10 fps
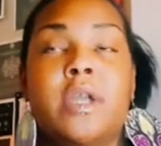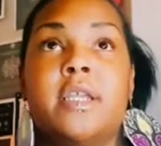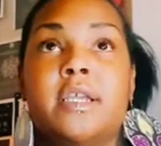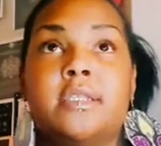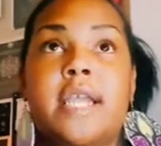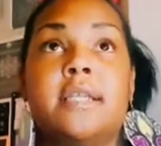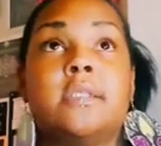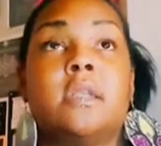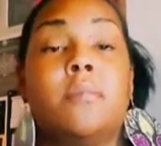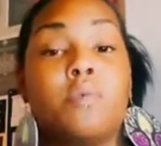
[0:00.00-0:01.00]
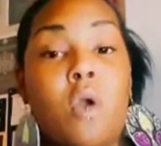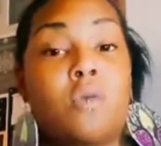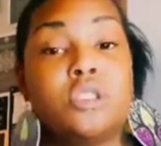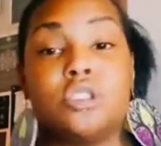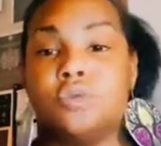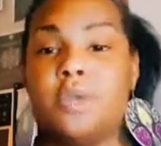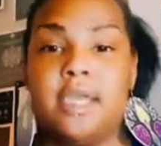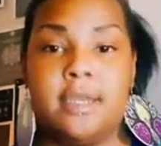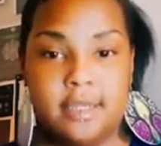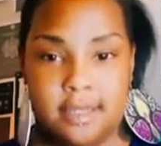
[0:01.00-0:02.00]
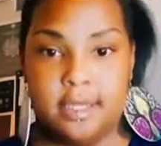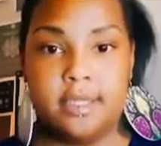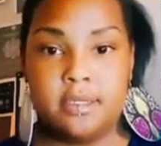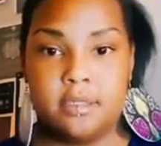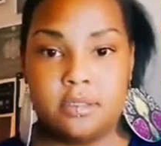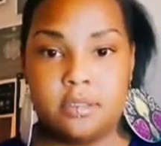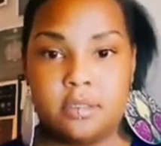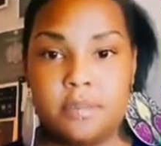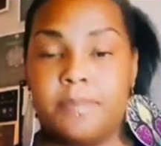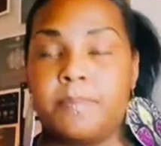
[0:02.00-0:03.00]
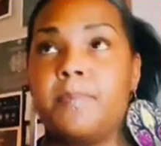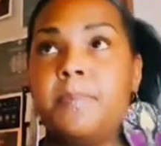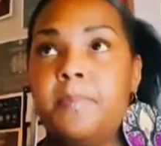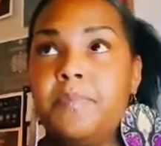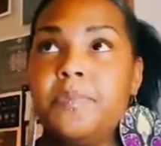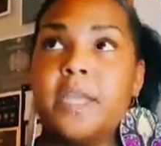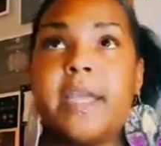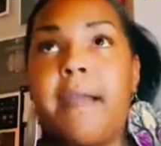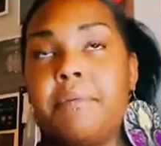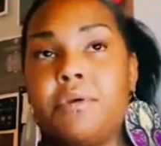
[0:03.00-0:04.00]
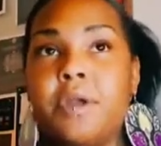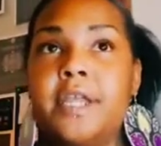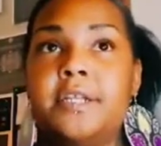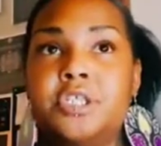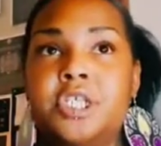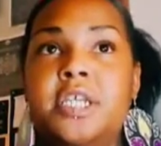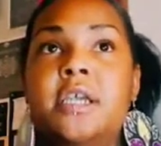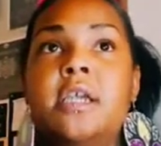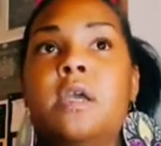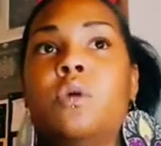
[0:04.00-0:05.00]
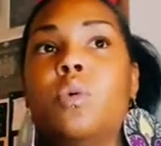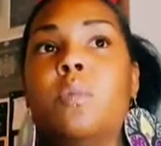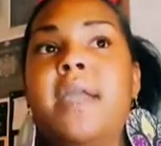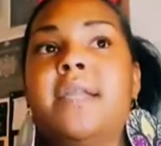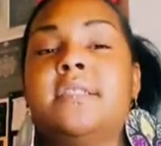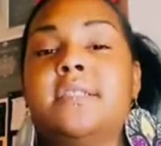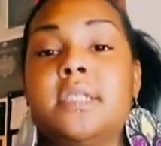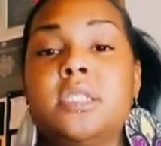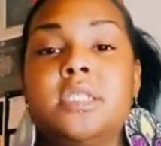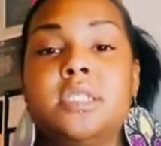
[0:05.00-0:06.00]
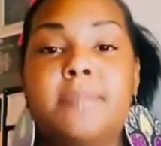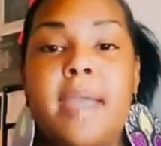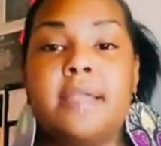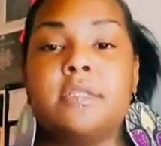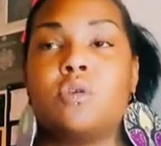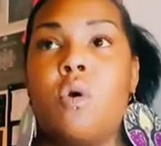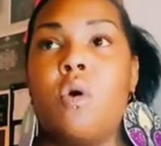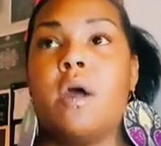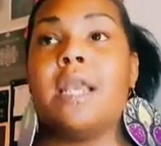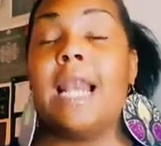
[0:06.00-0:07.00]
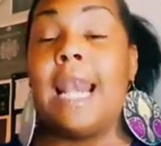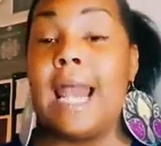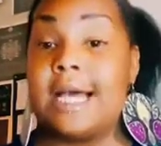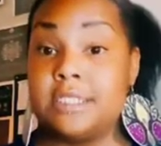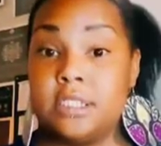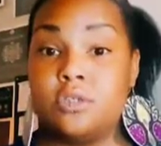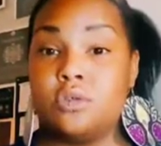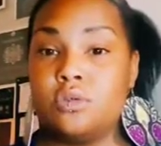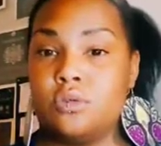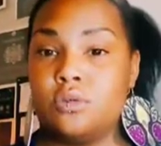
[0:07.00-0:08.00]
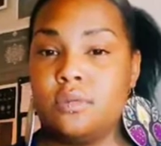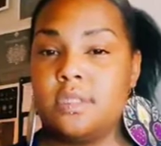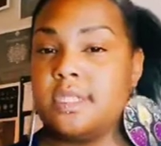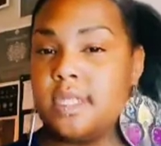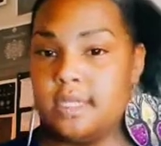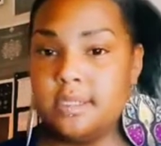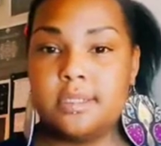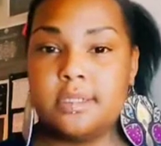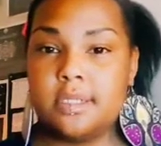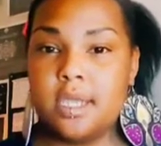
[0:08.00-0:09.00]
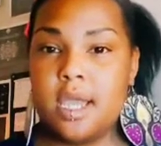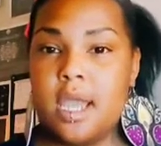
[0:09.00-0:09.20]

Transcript: it takes an approach to anything. The Capricorn energy will make decisions based on logical sense,